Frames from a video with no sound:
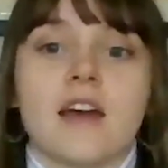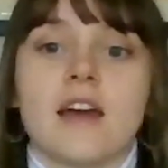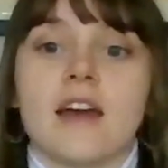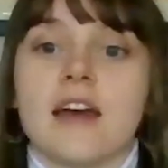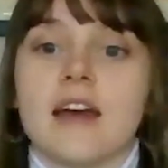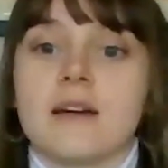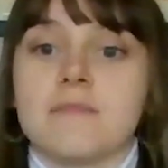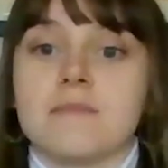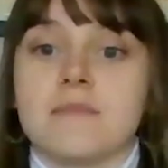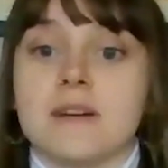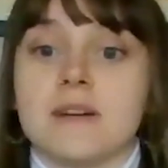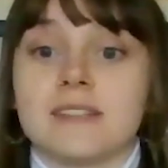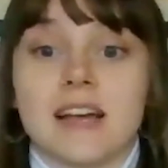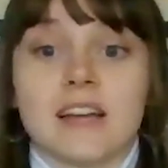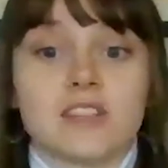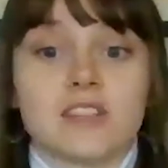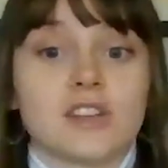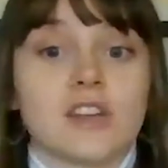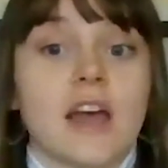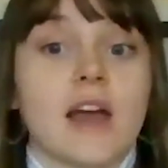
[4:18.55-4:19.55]
is
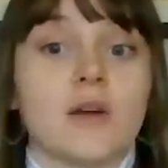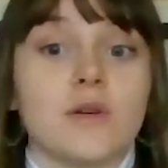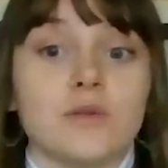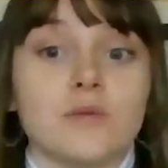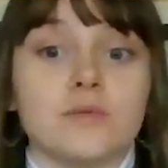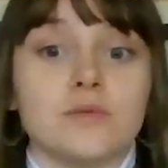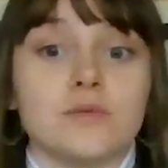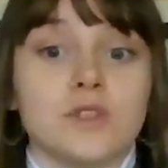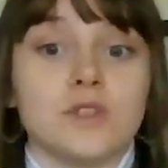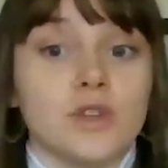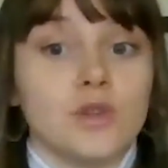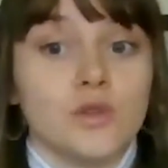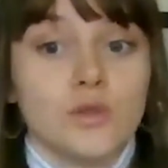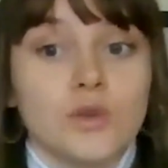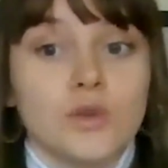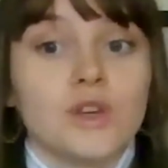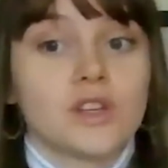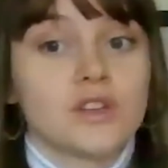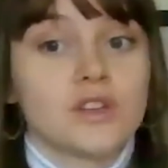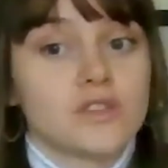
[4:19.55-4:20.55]
actually, how do you know
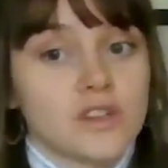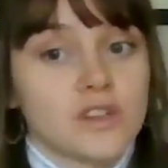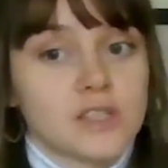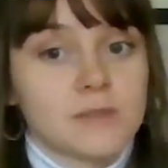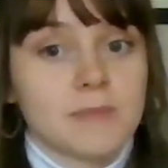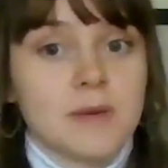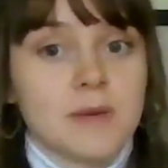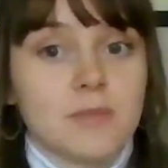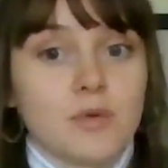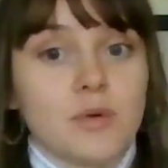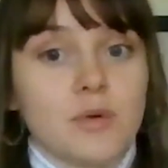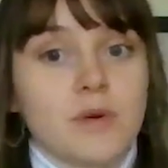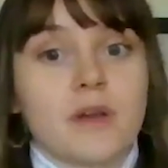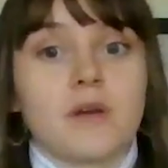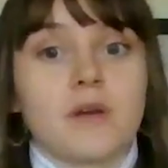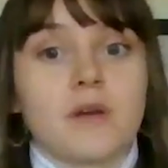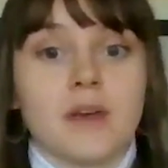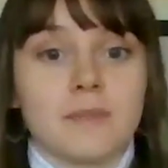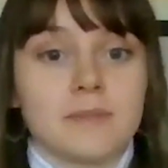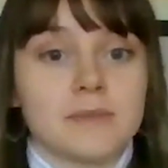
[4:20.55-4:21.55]
you can trust people
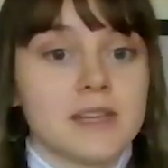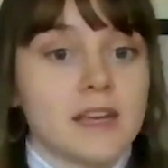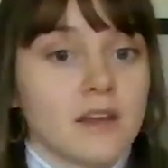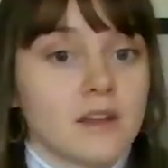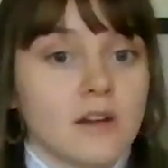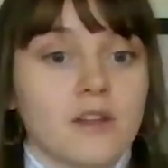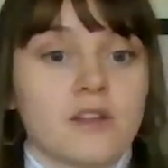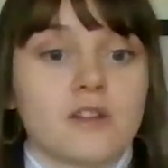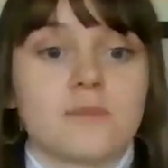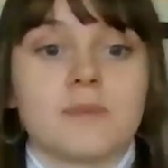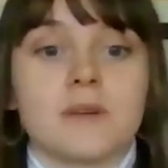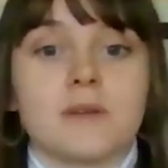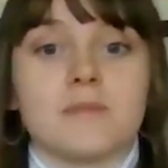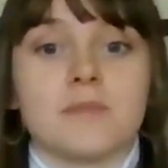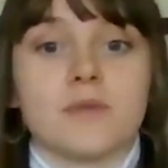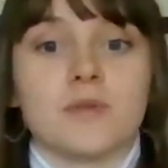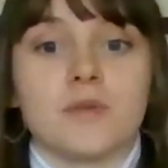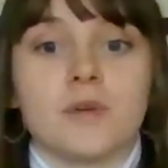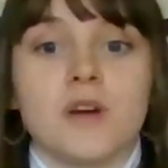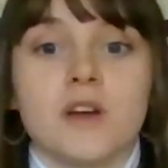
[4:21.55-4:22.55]
without them telling other
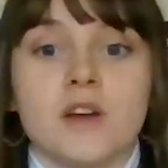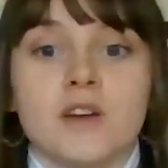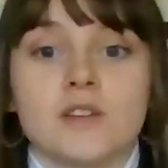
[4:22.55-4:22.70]
people?